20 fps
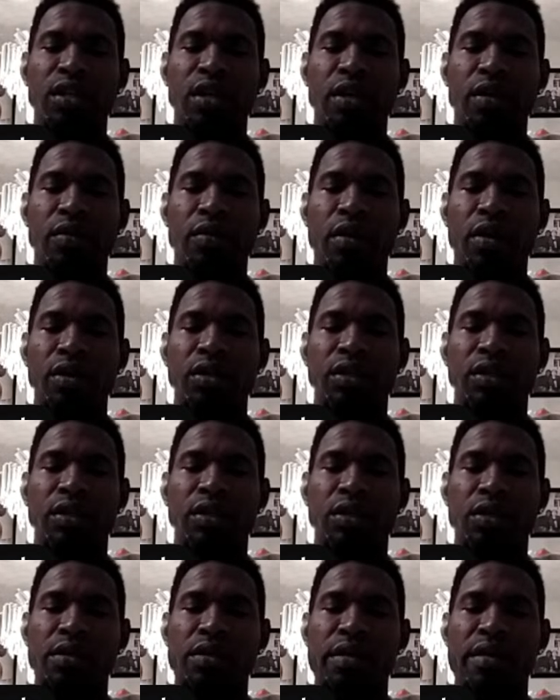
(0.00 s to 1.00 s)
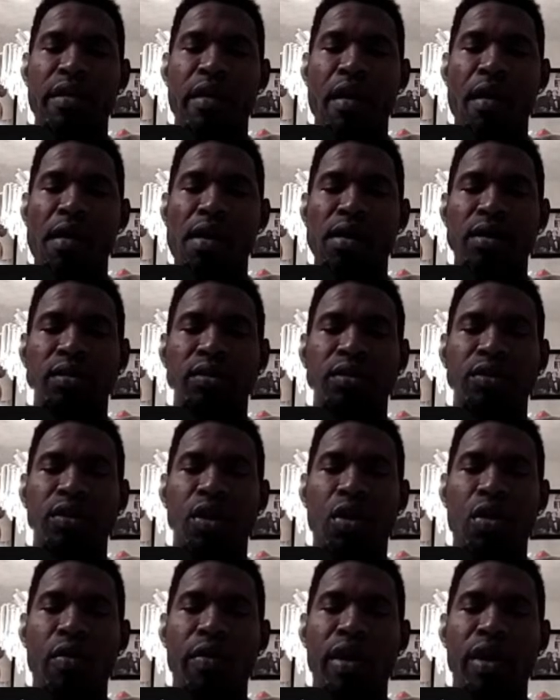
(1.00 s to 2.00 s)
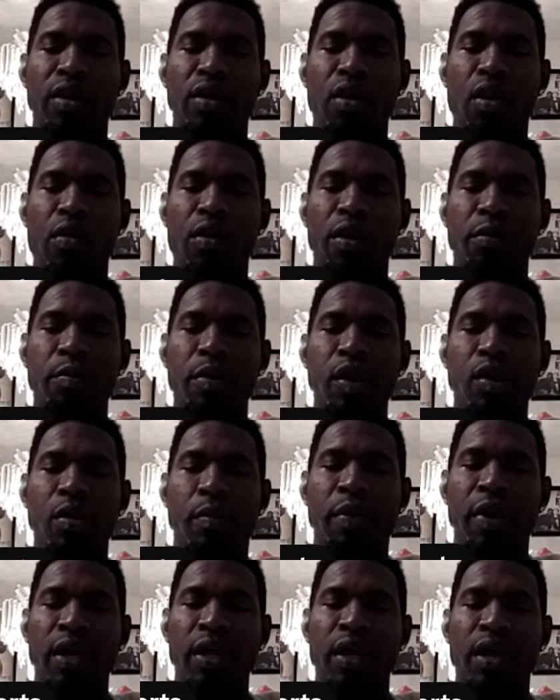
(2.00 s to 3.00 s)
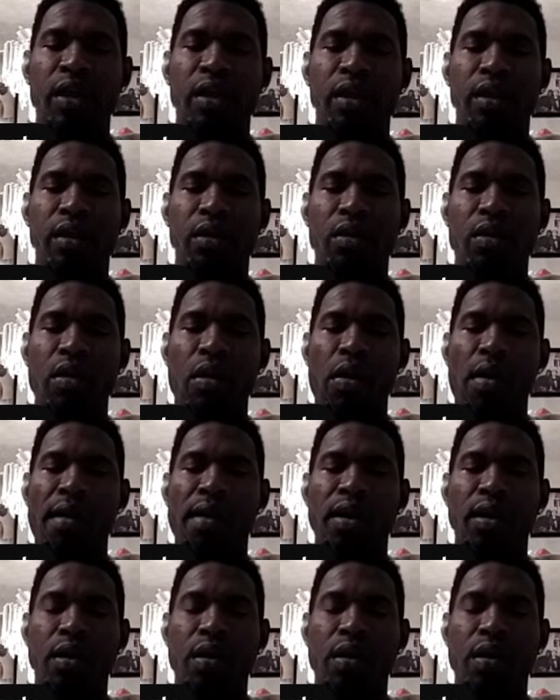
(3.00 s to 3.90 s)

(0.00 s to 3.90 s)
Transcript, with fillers: J Ross. Owen, Owen, big up again, you know.